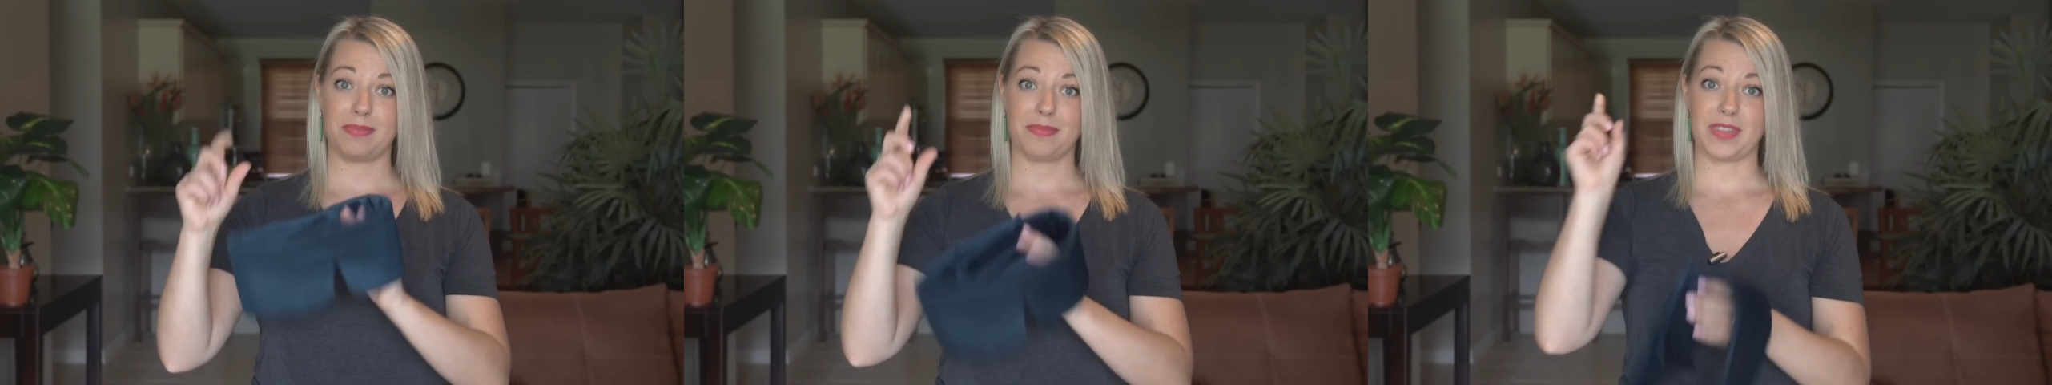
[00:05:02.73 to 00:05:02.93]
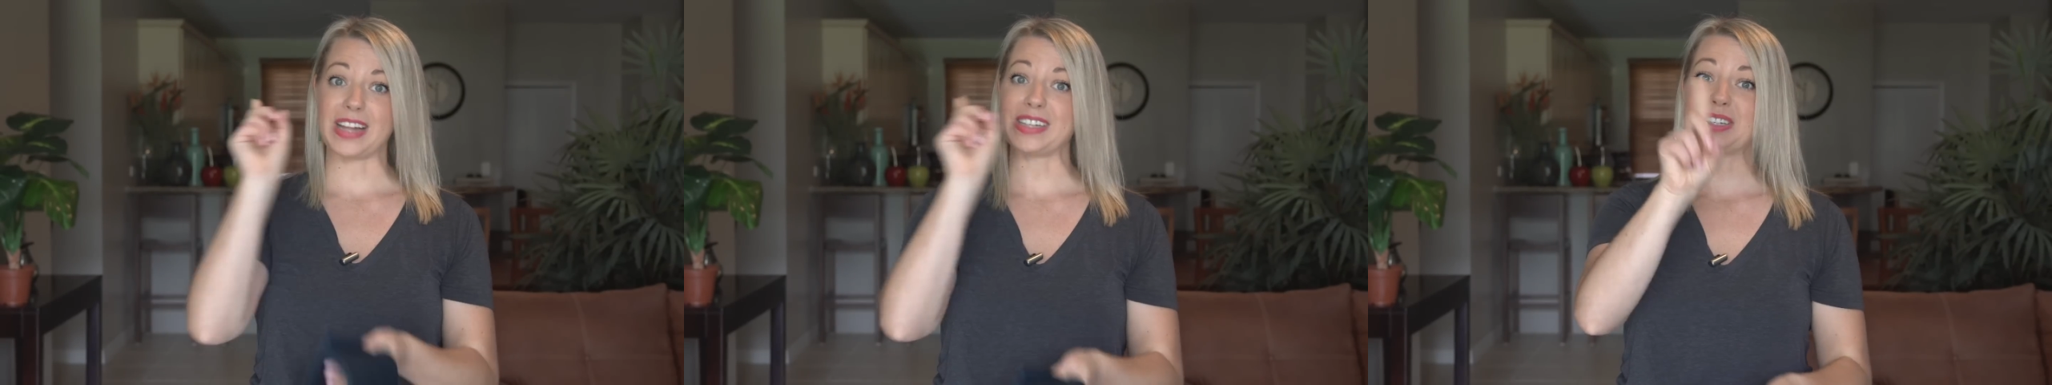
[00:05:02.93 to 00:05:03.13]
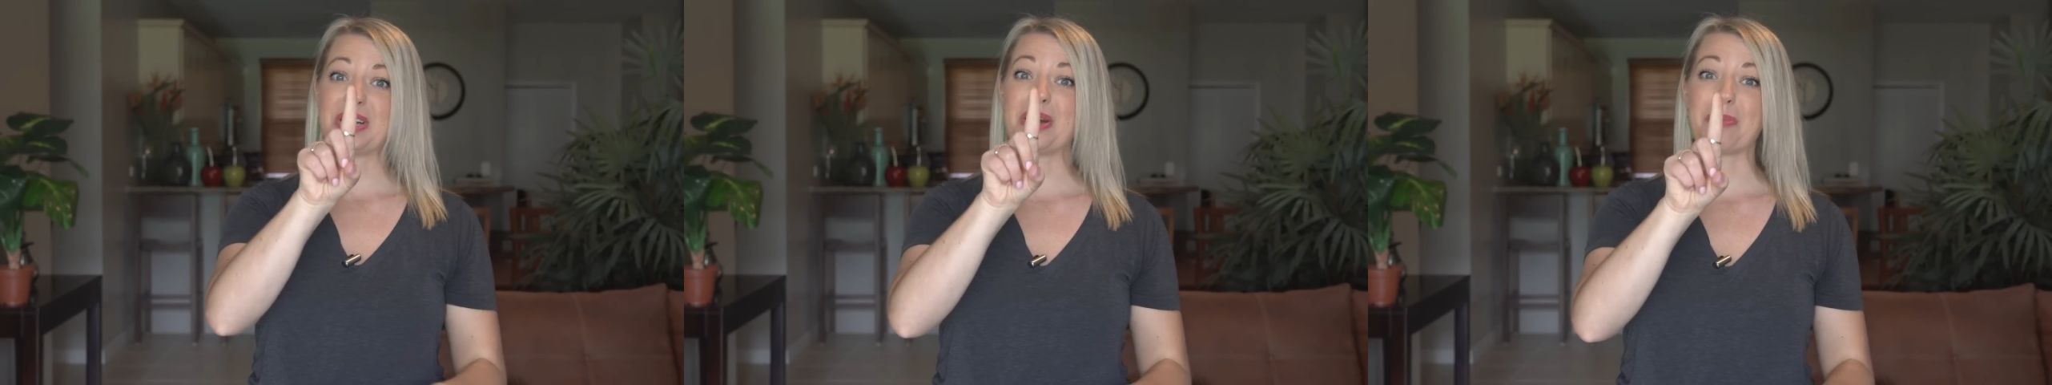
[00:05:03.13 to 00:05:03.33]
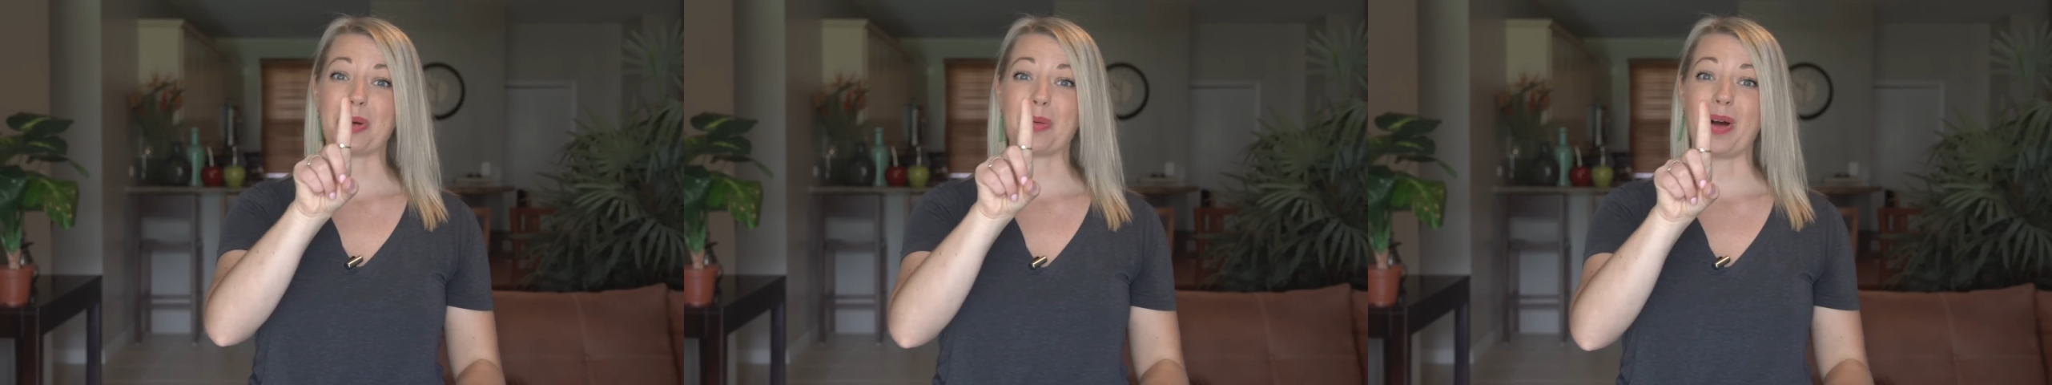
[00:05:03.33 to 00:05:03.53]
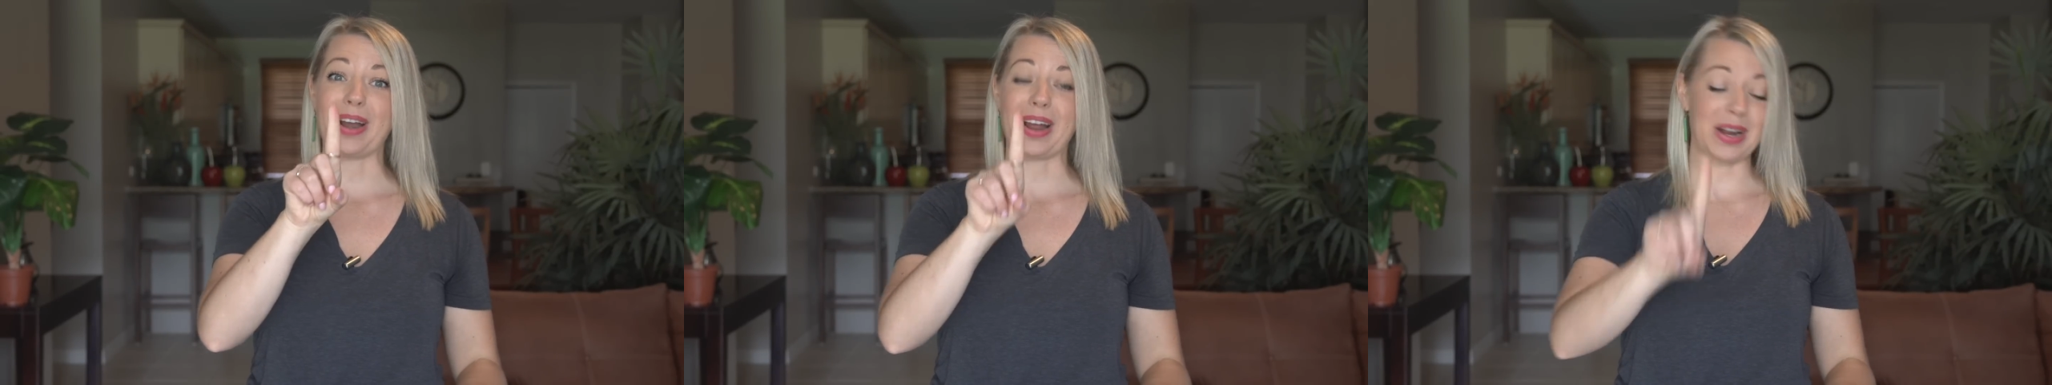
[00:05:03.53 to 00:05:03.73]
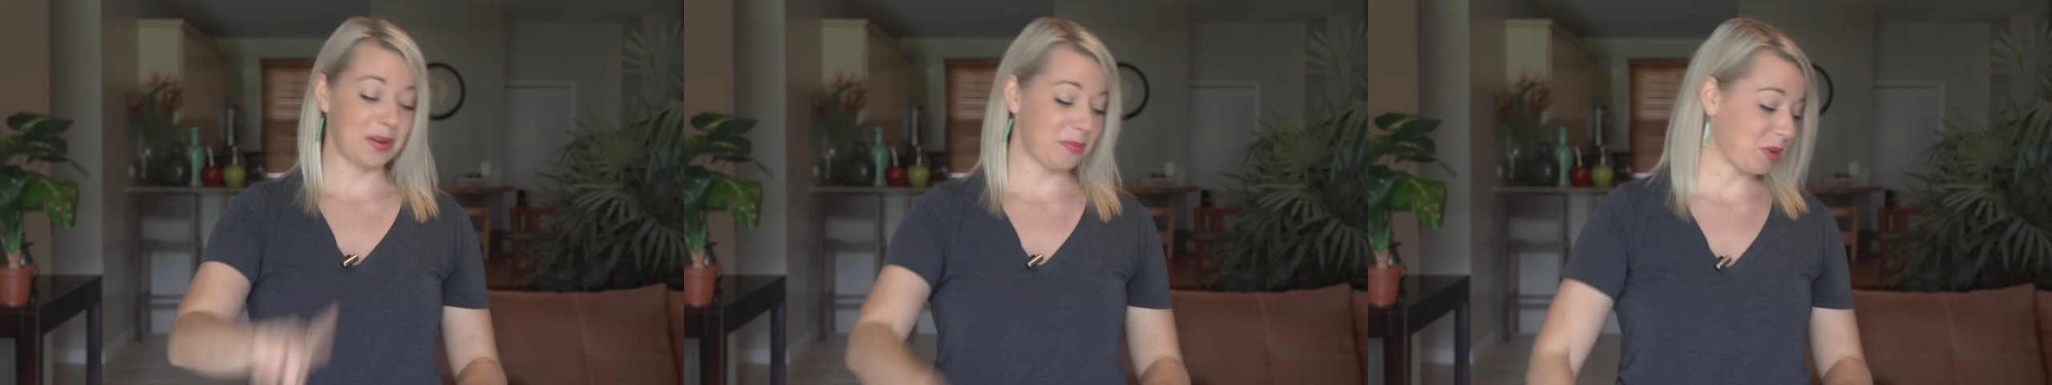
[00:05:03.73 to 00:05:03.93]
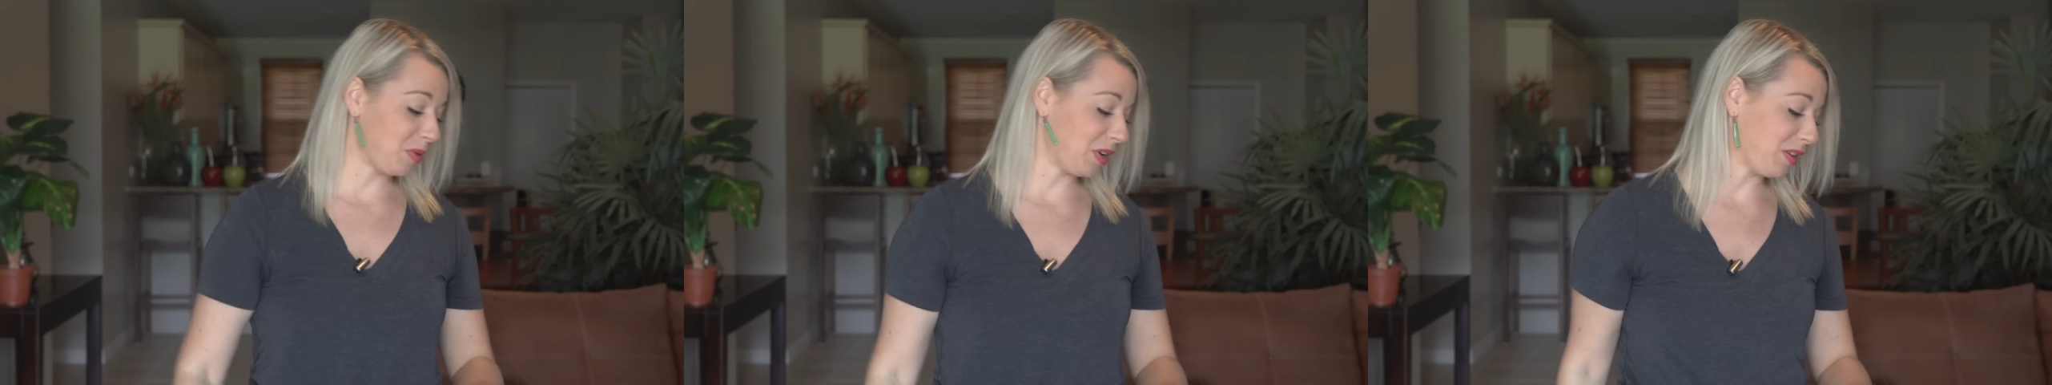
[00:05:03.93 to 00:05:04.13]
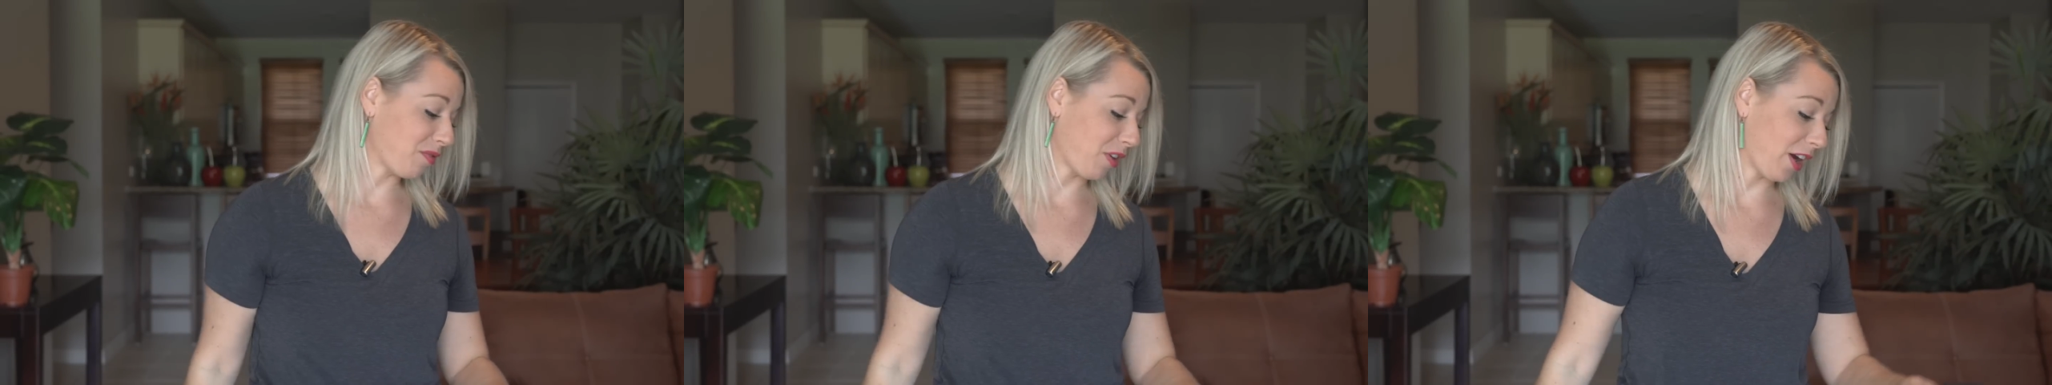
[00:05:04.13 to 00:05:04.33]
That's the number one item you
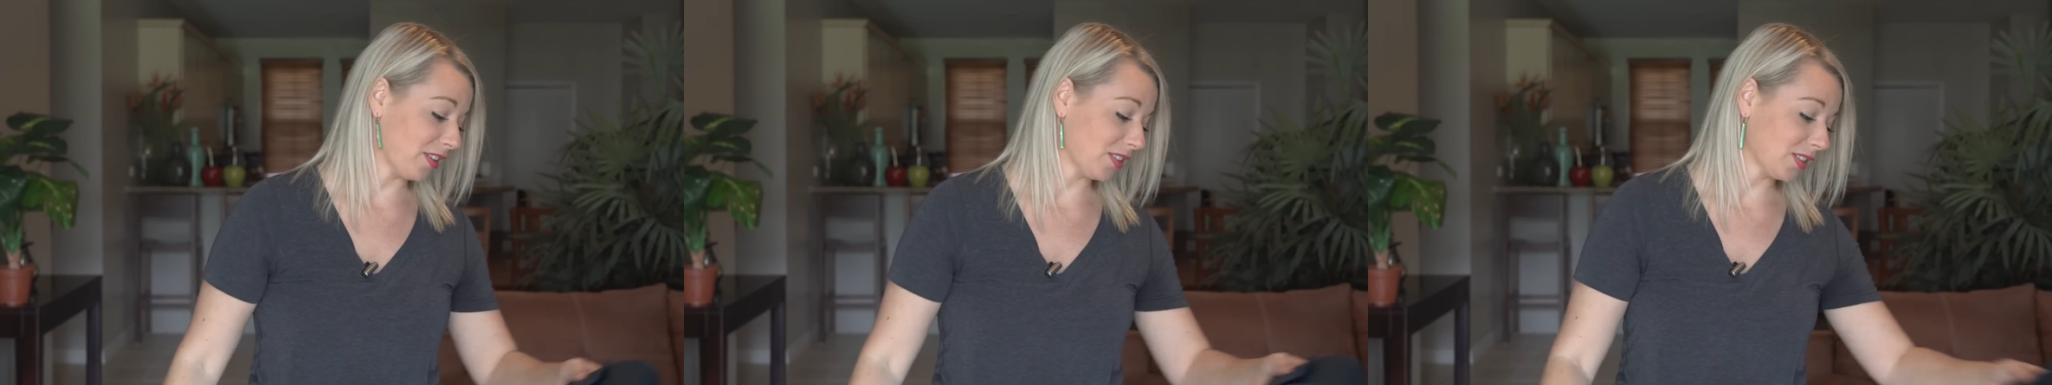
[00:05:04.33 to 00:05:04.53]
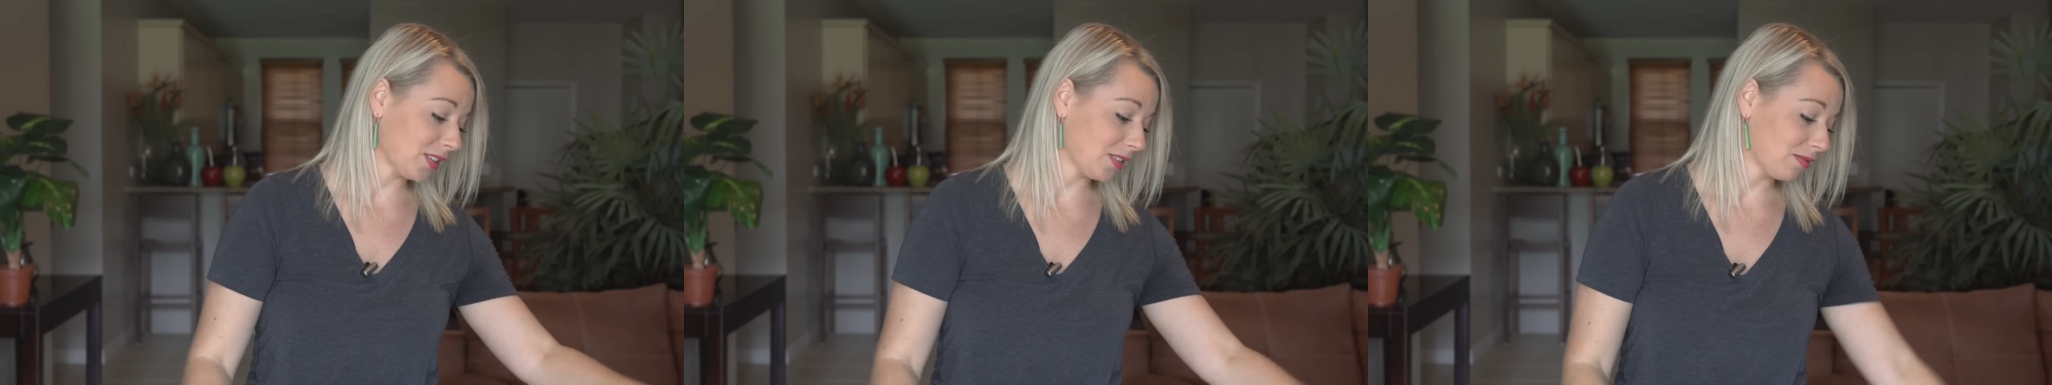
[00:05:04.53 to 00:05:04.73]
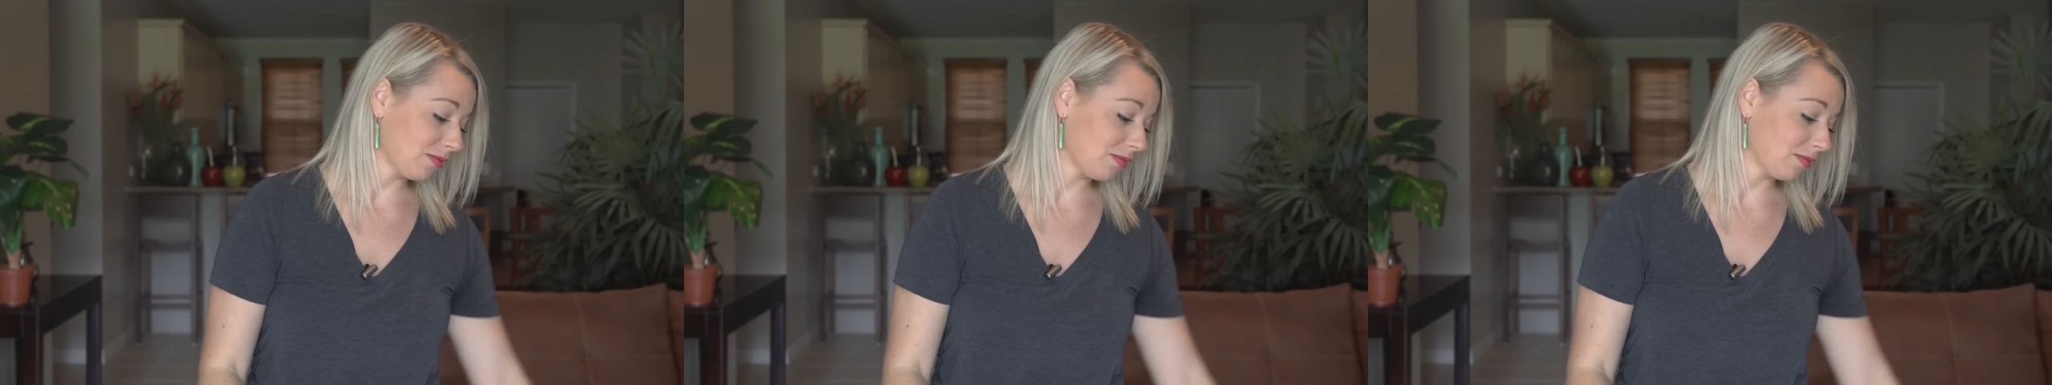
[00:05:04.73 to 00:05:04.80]
need, friends.